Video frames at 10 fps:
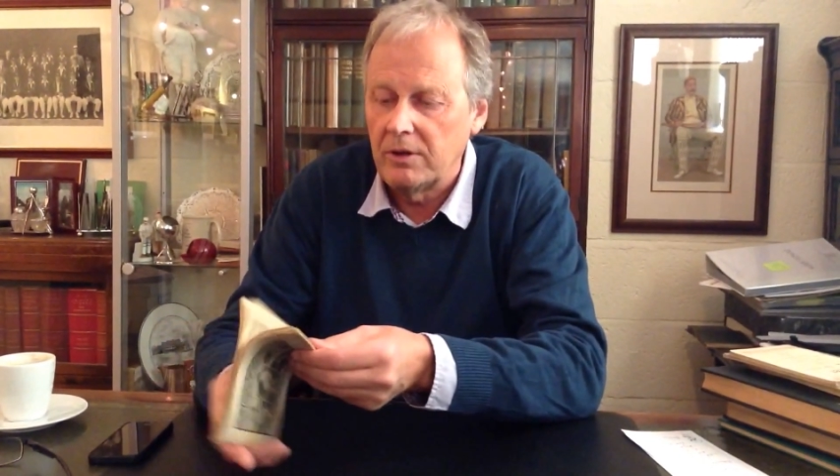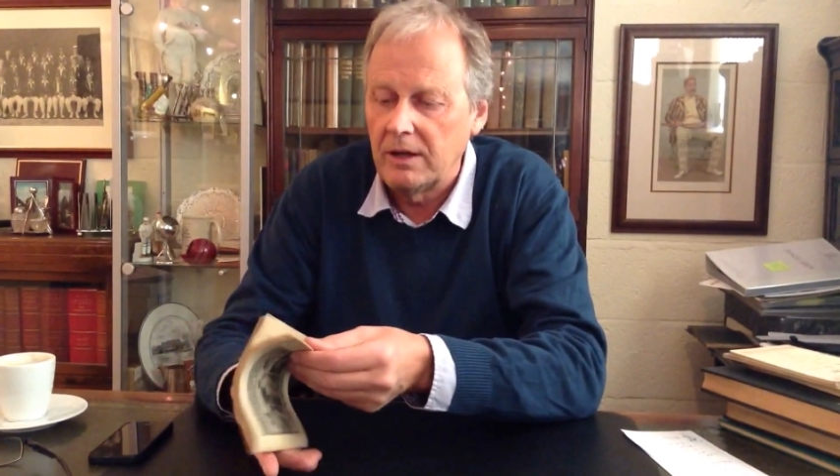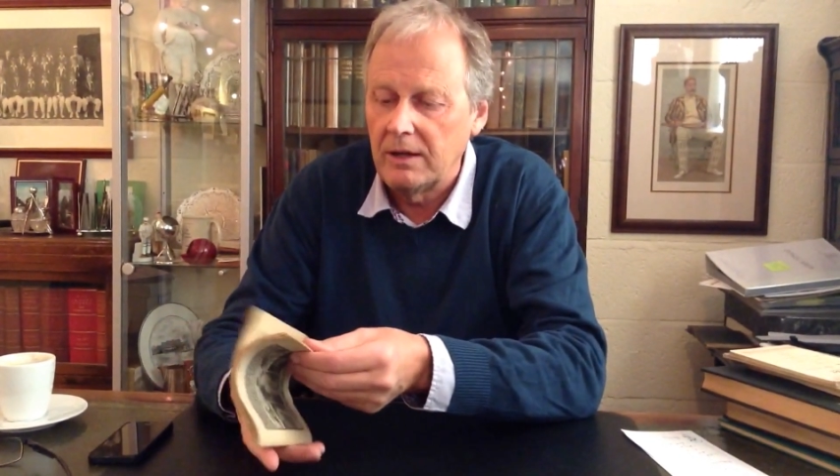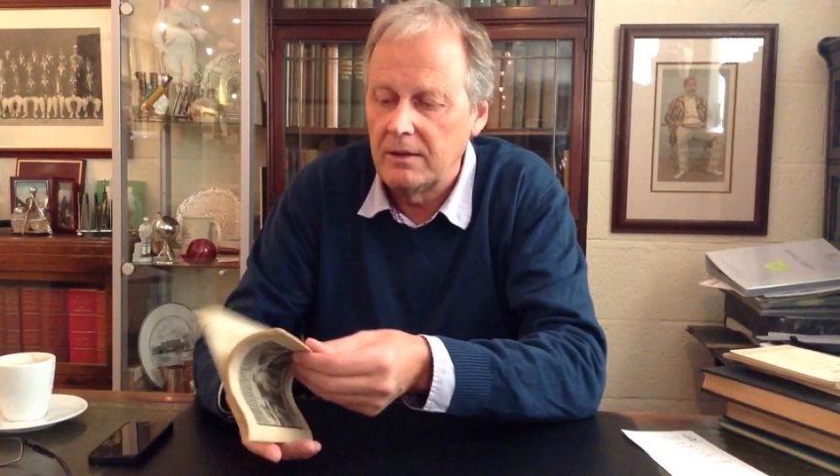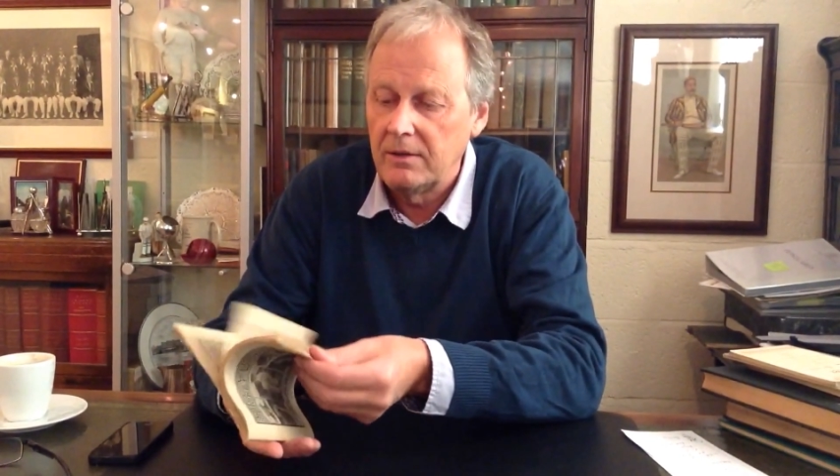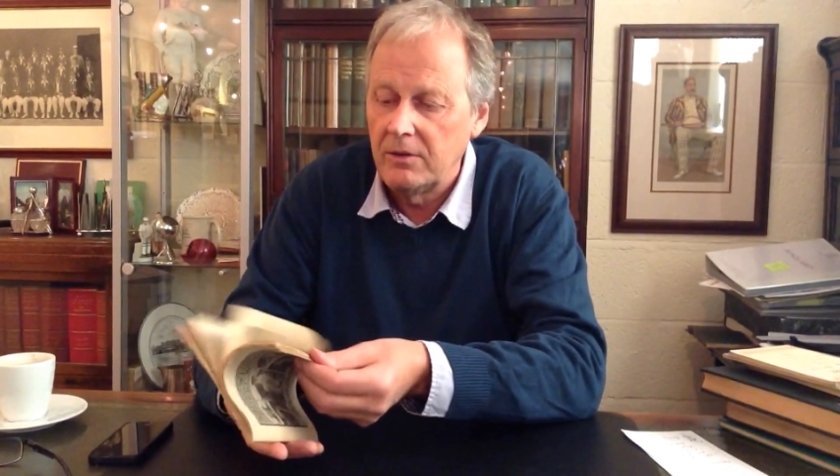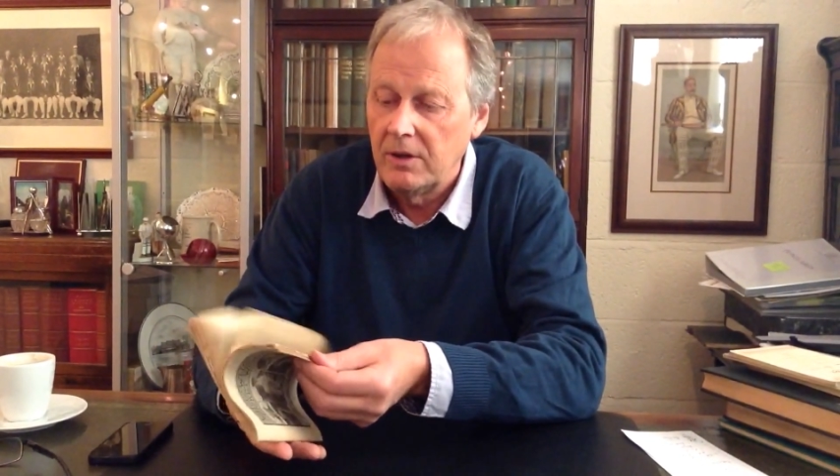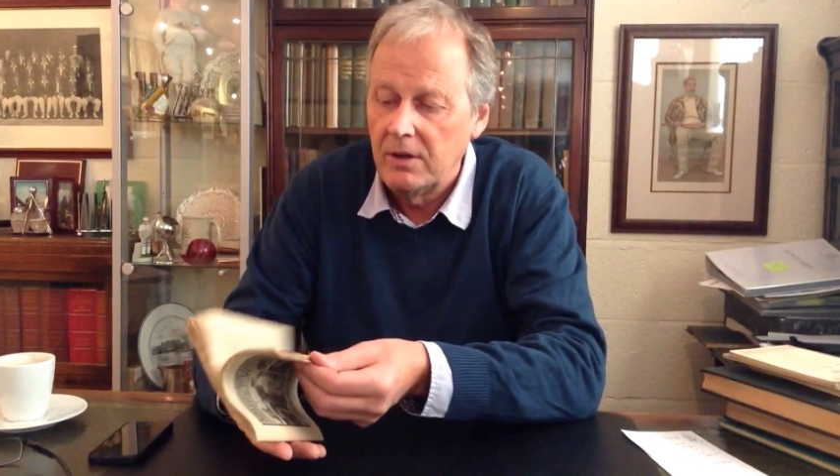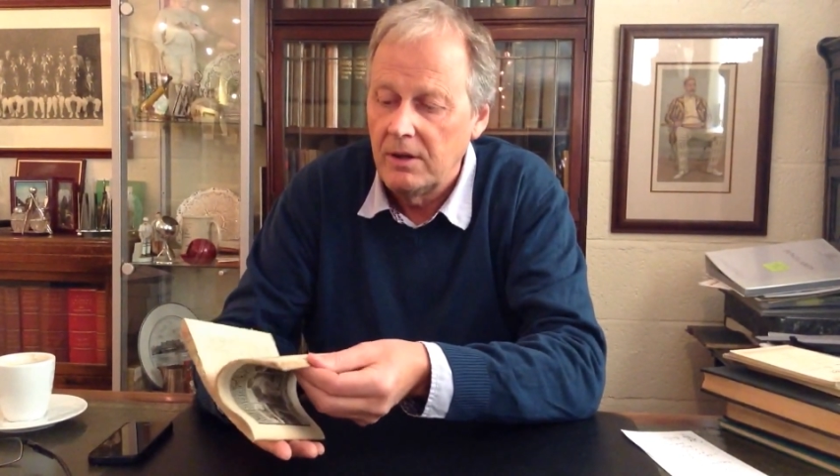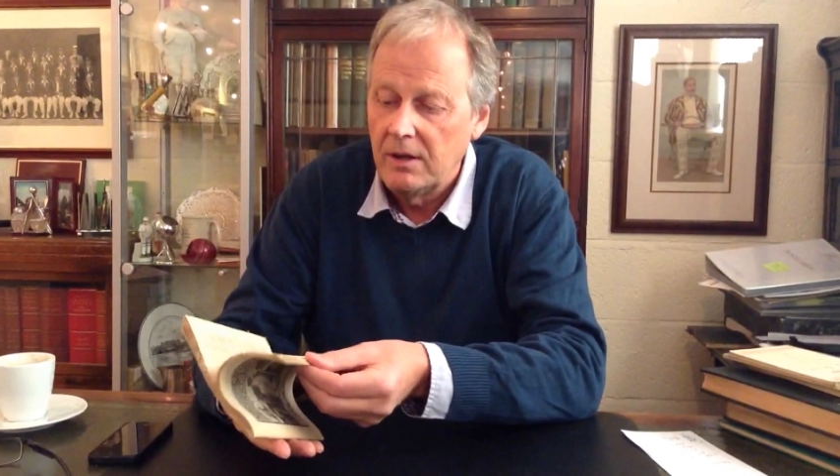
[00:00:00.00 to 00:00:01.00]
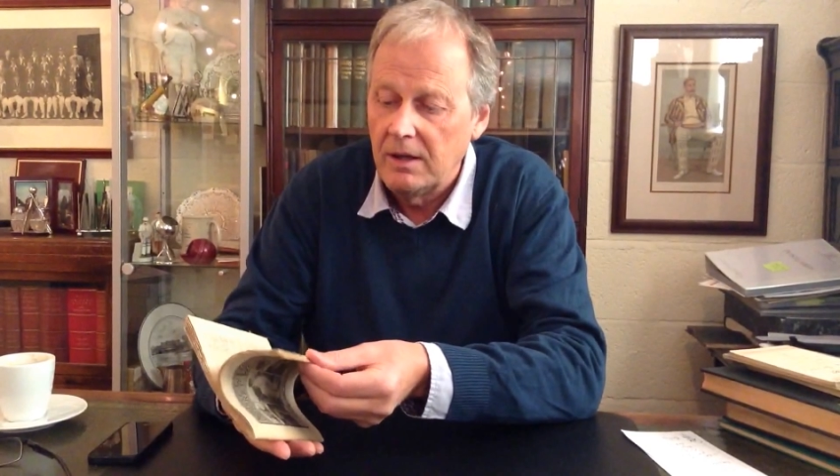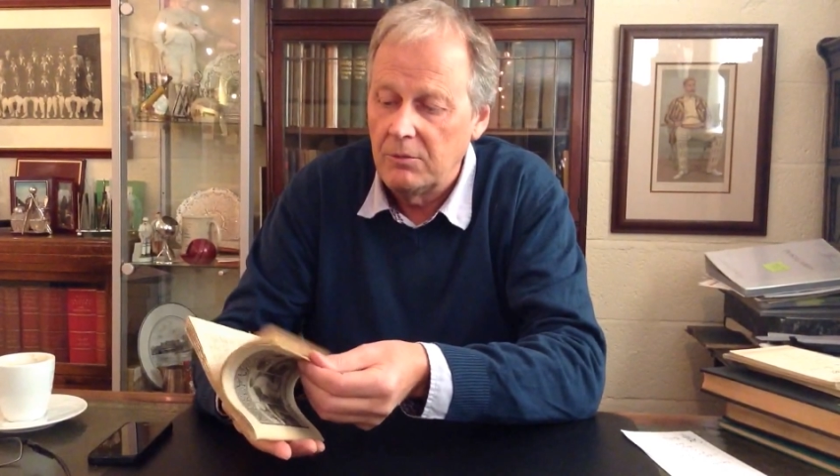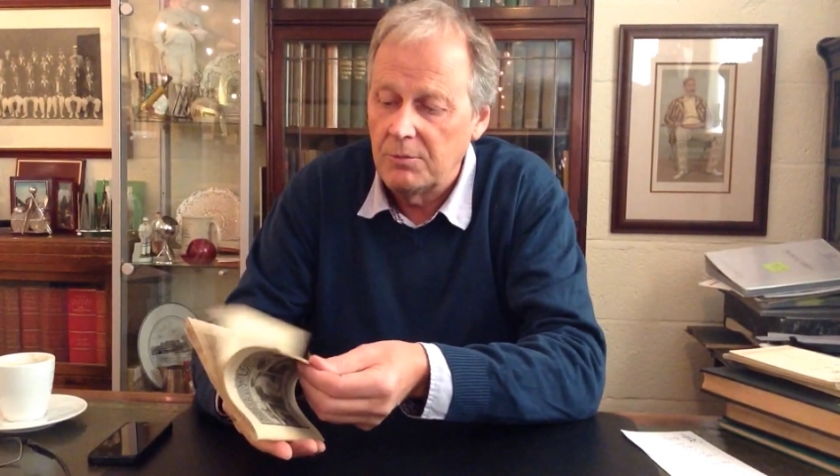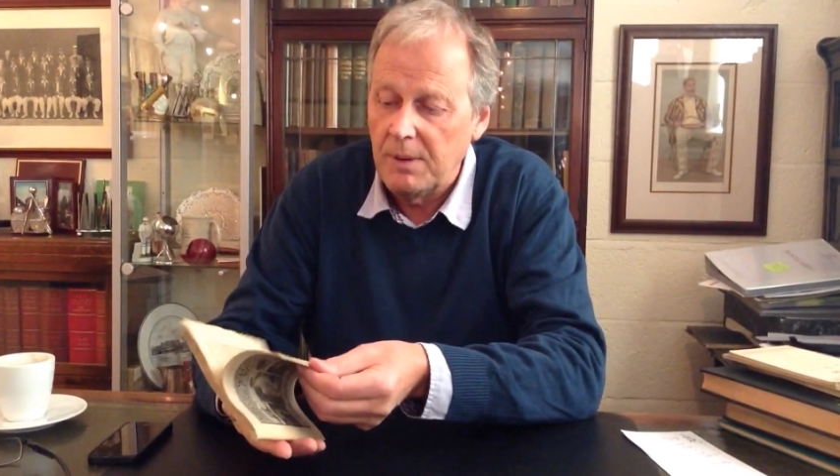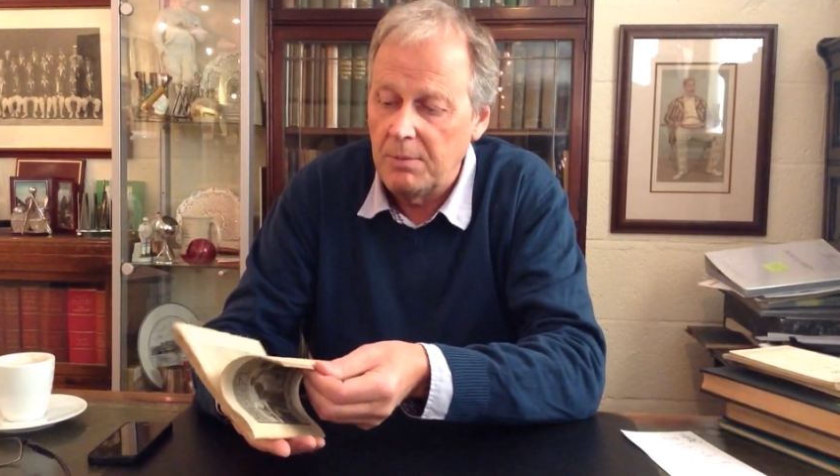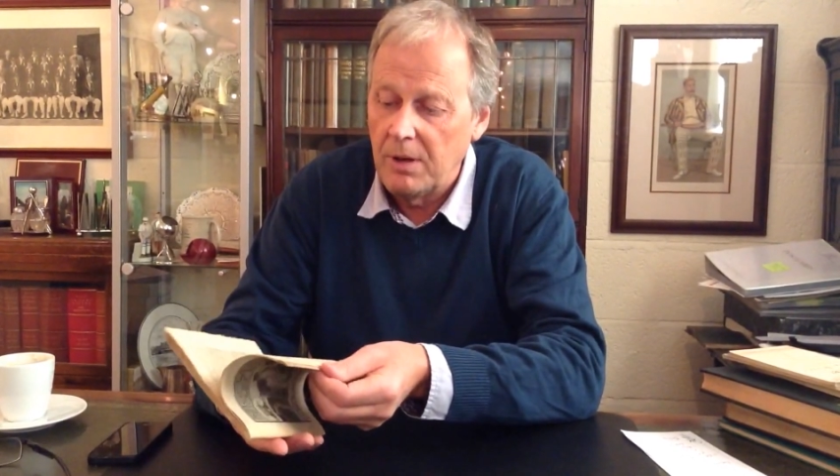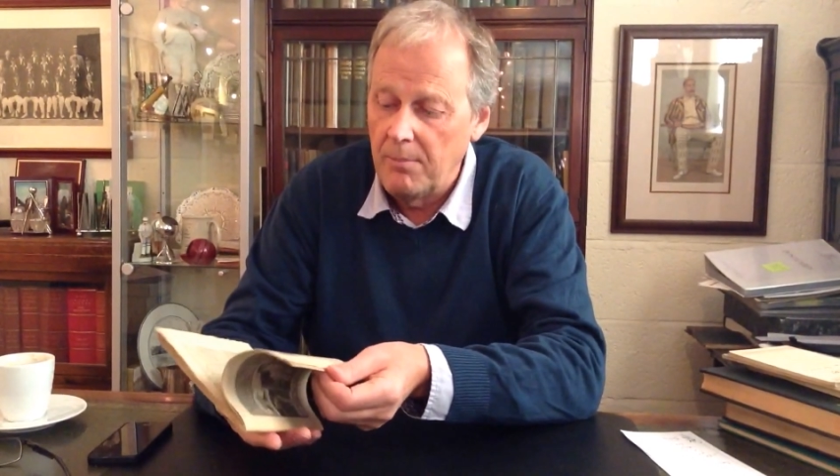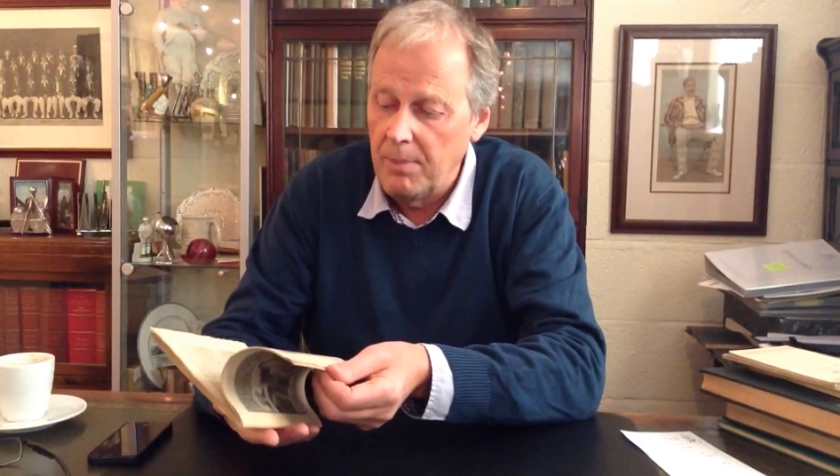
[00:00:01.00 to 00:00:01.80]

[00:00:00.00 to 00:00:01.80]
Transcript: and it was people like